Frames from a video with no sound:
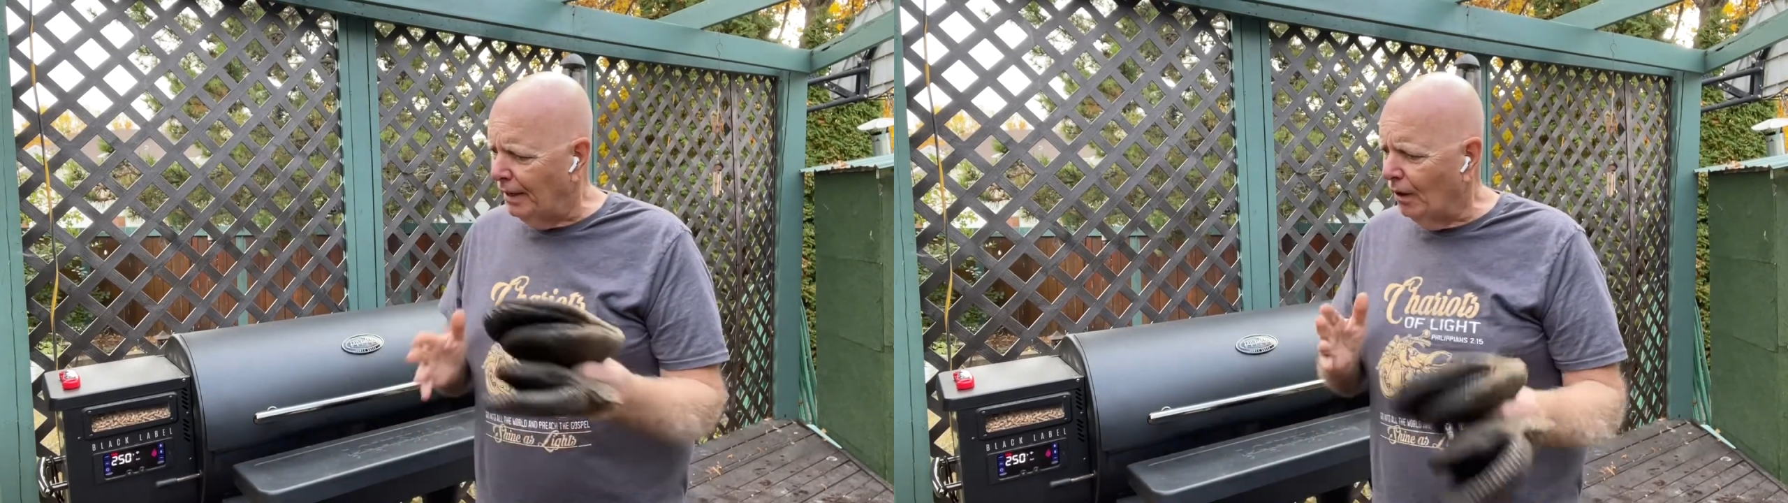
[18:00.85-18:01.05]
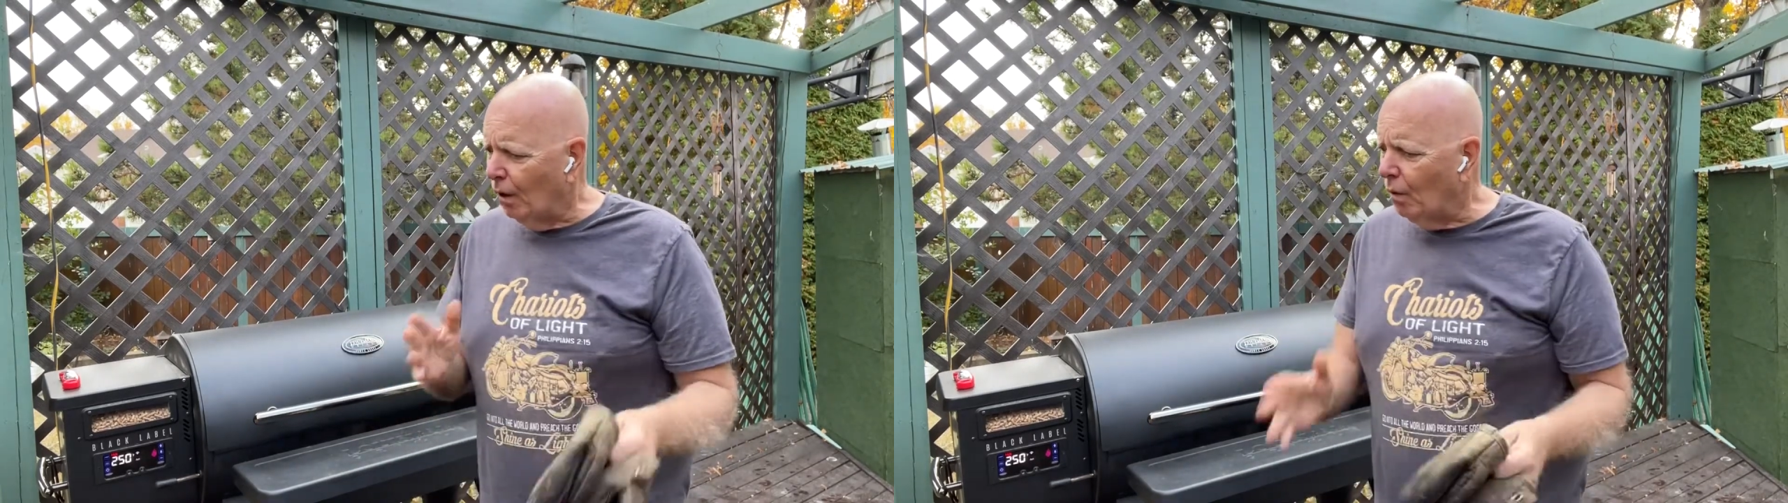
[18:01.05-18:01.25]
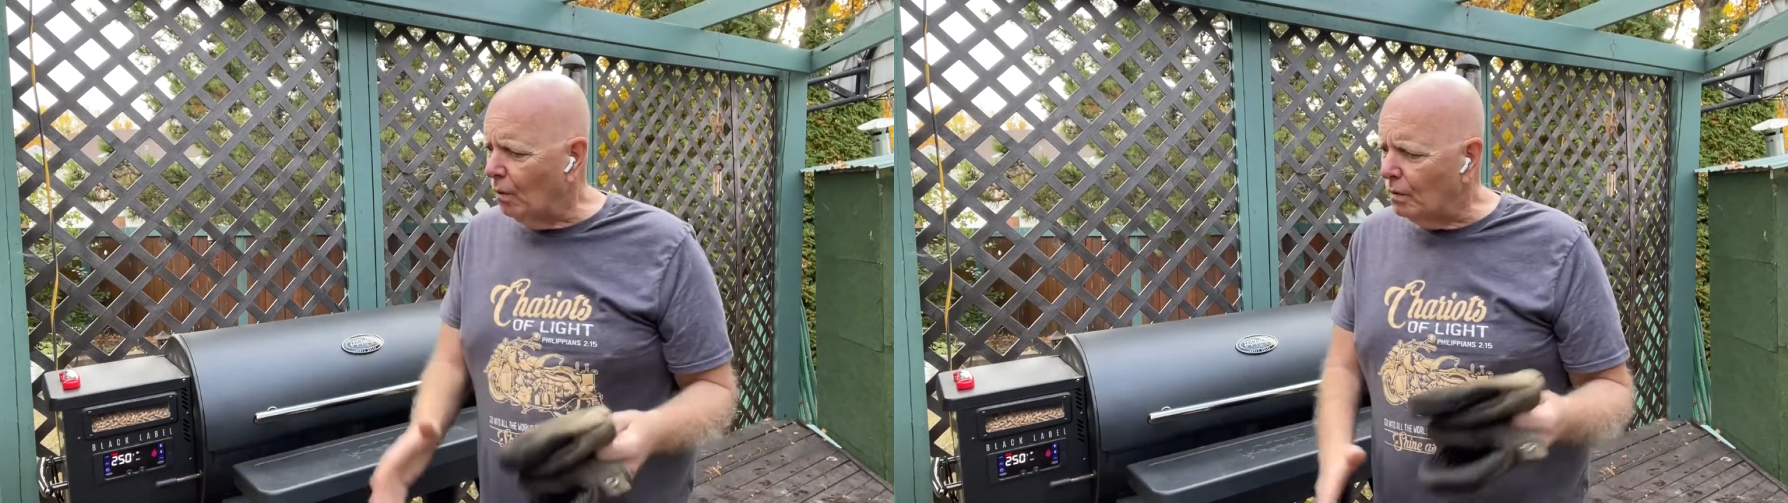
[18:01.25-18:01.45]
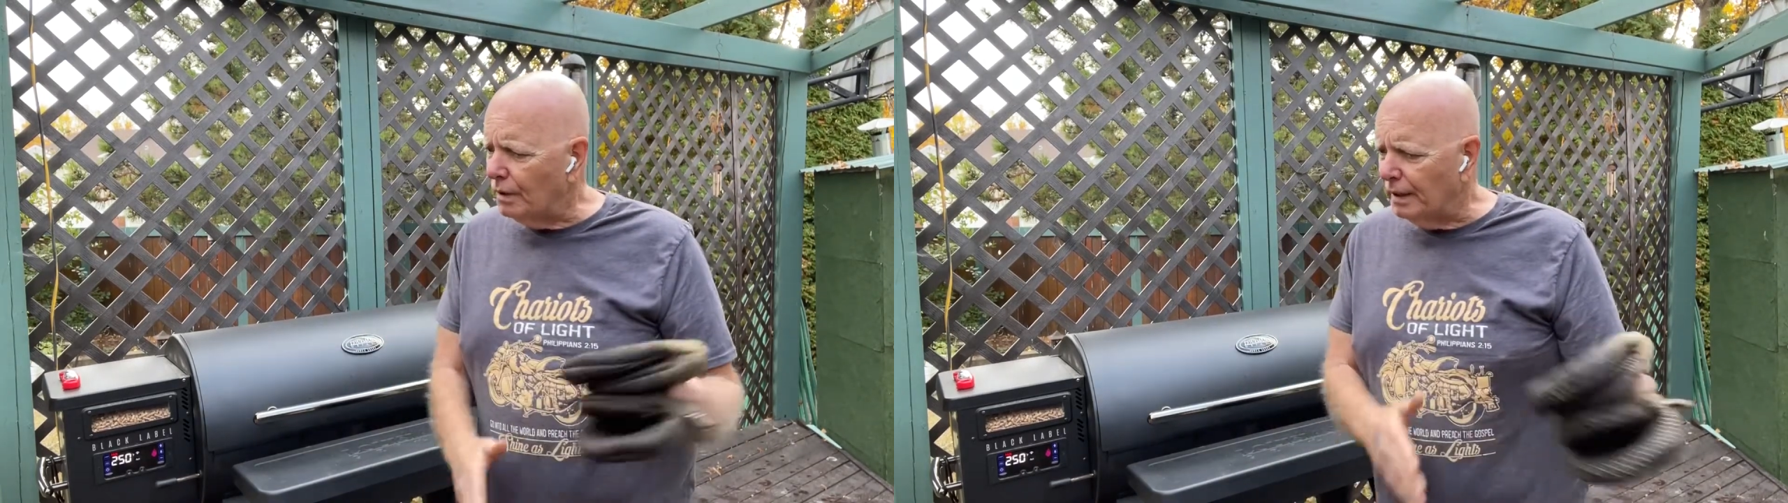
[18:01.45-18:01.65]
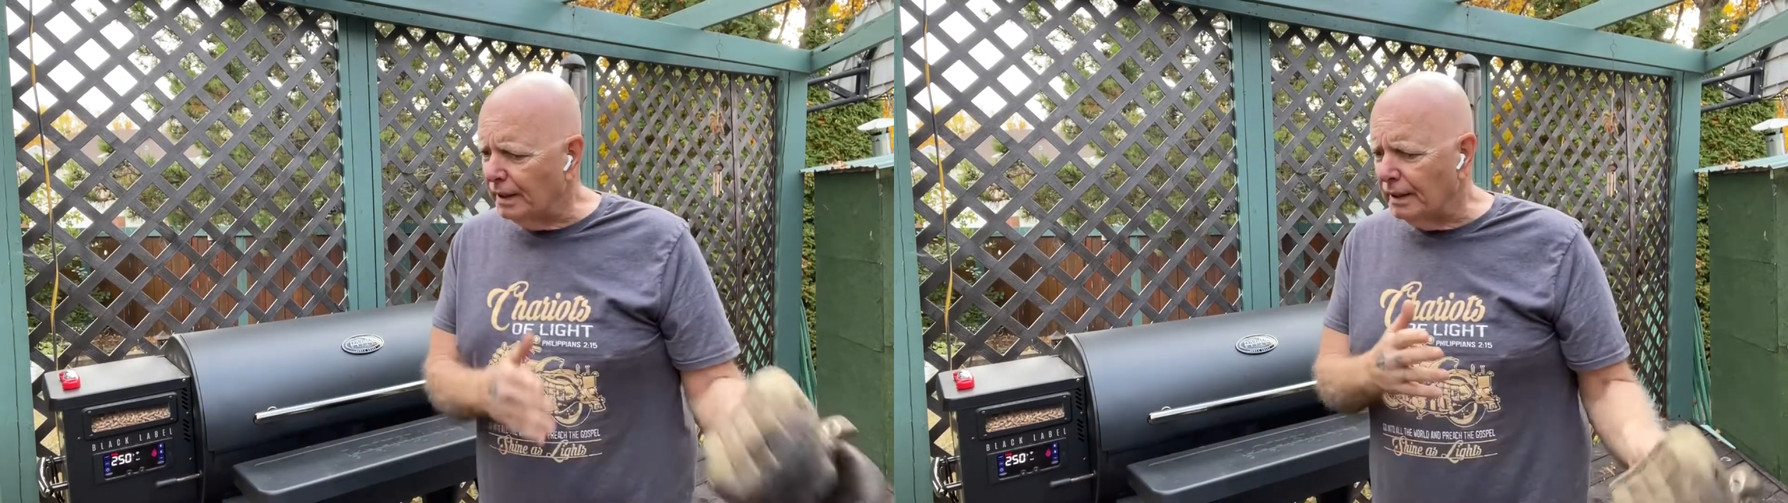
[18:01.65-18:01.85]
oak
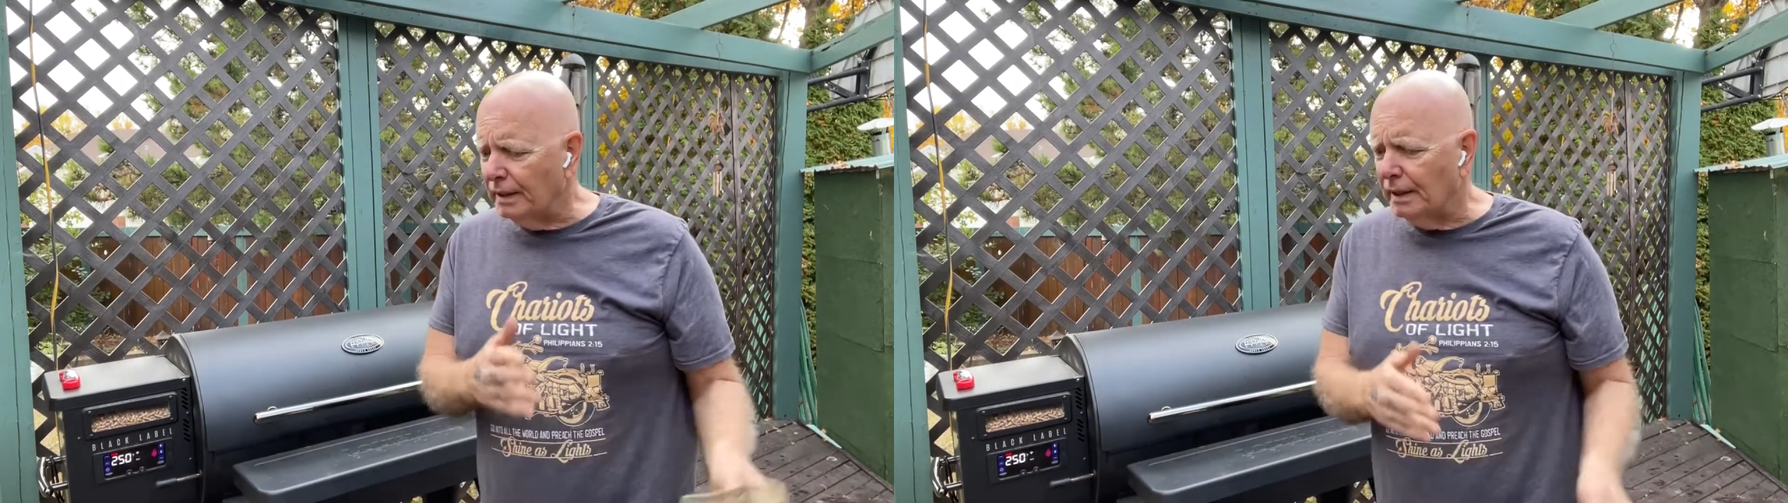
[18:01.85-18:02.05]
and